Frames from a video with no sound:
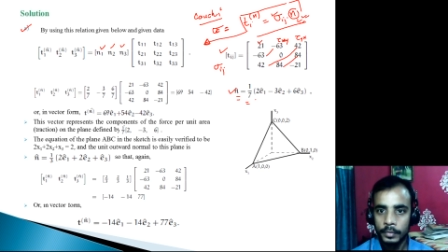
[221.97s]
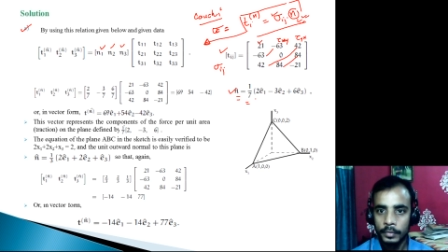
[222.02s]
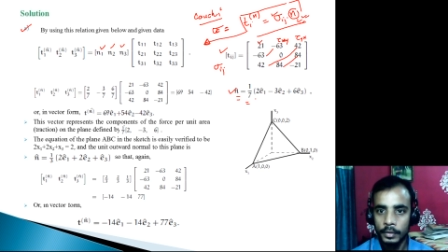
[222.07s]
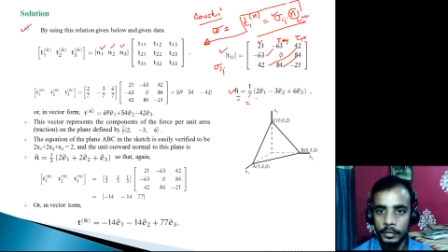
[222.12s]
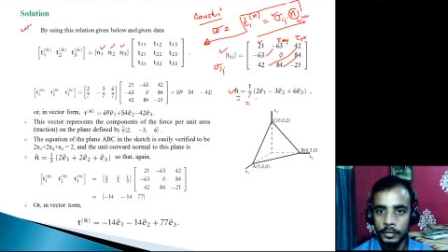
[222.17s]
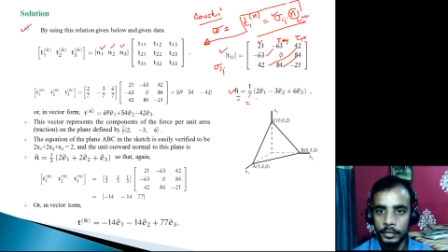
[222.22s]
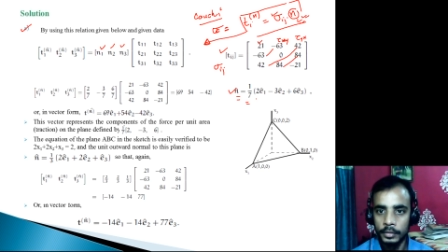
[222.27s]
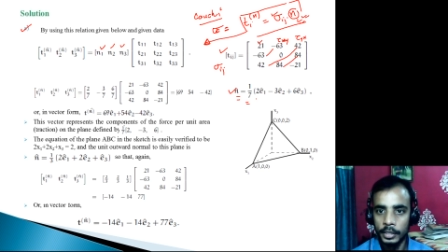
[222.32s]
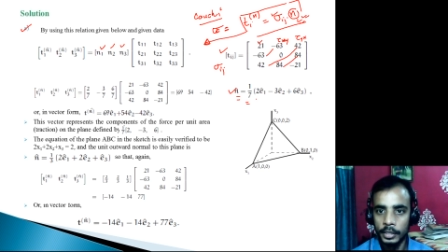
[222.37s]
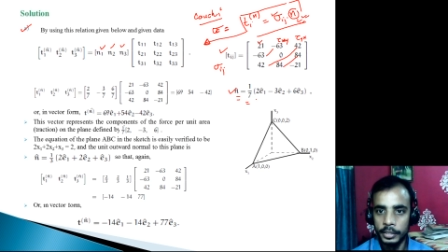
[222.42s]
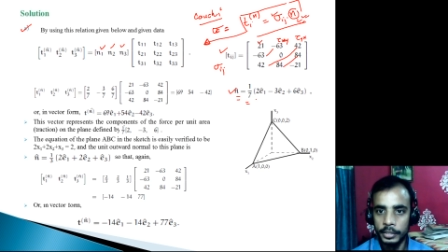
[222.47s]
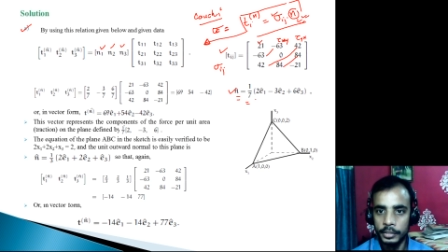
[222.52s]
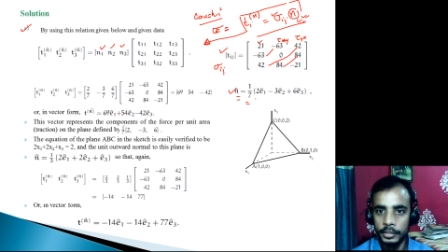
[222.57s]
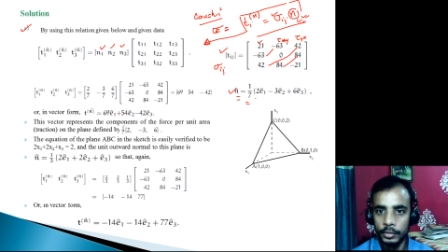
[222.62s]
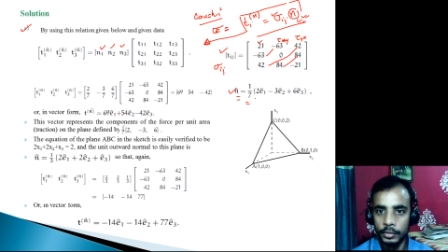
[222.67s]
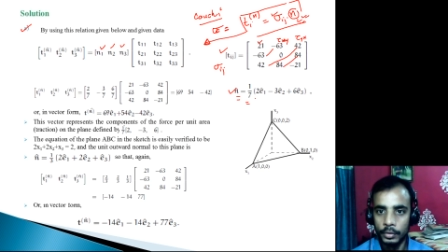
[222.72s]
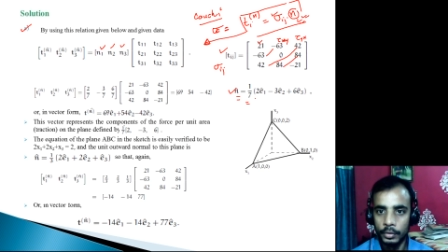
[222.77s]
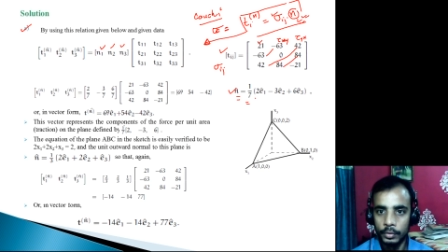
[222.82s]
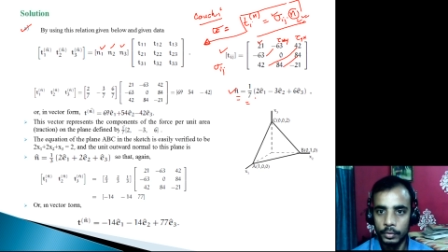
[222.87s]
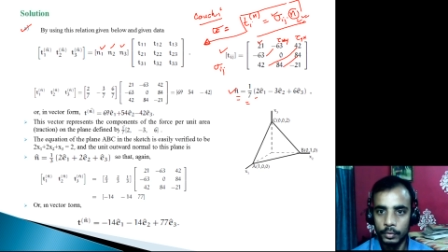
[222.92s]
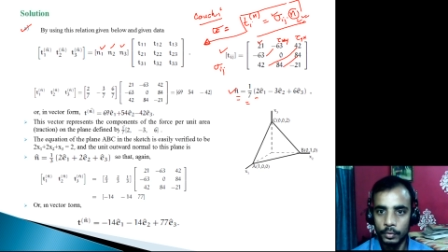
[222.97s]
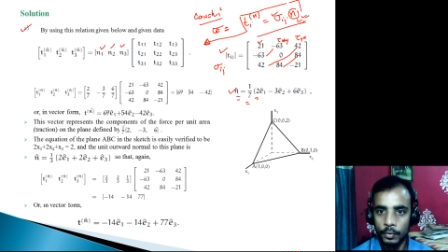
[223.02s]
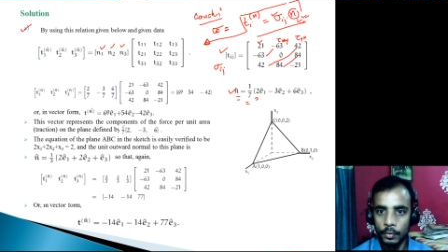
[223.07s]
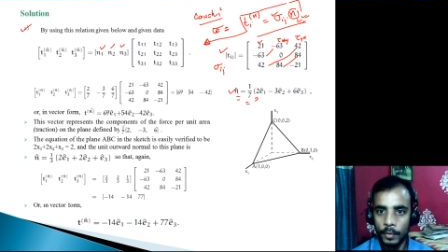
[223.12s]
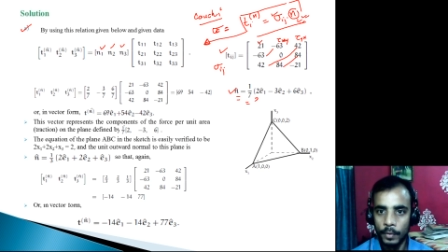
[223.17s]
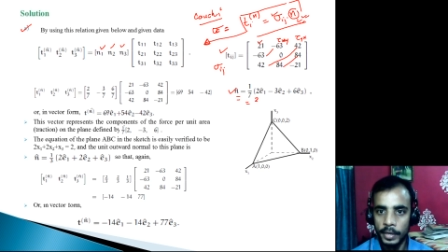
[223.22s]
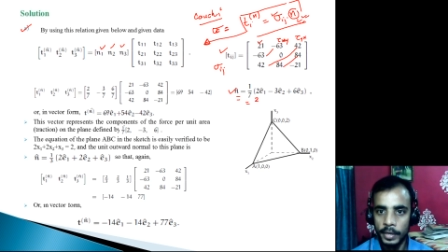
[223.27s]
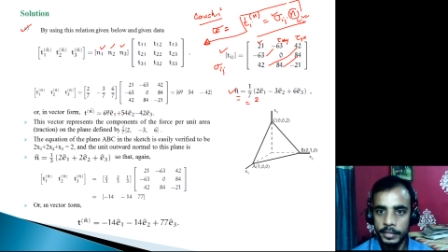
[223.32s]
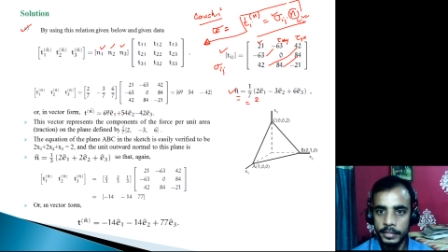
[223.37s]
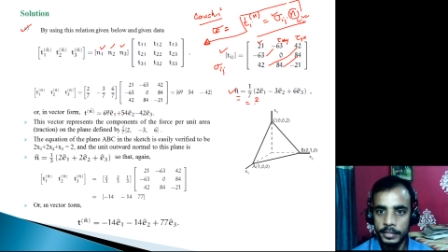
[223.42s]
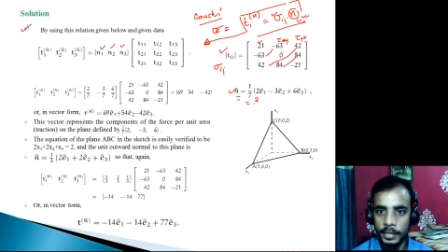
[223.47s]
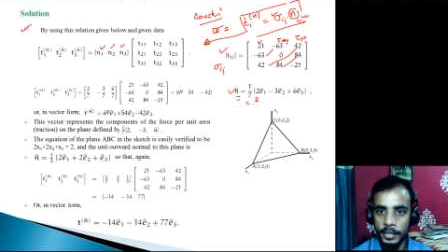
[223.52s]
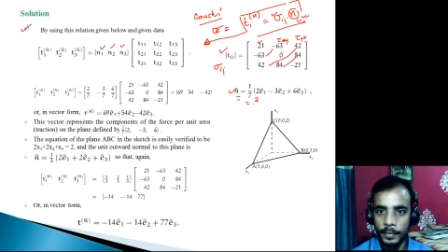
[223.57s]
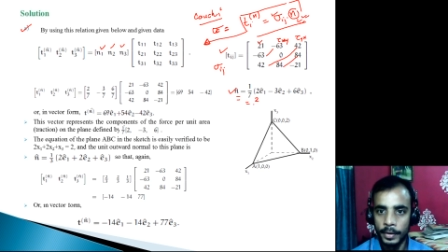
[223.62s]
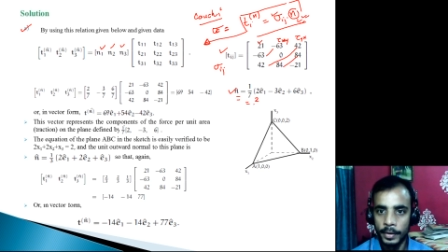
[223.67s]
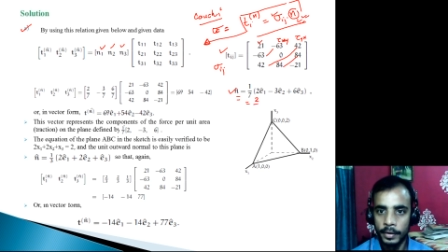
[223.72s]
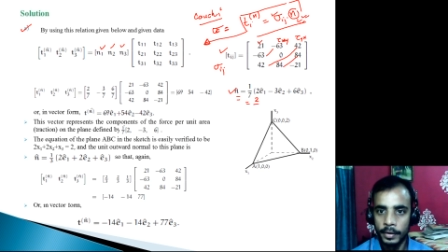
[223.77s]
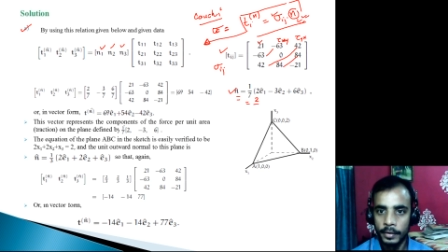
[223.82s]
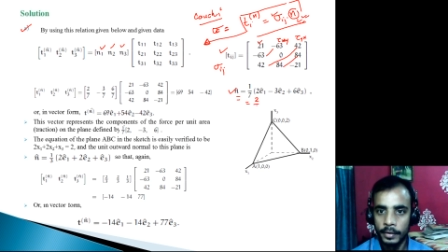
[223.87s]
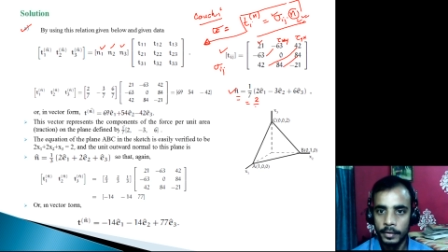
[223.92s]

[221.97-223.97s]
that is your 2 by 7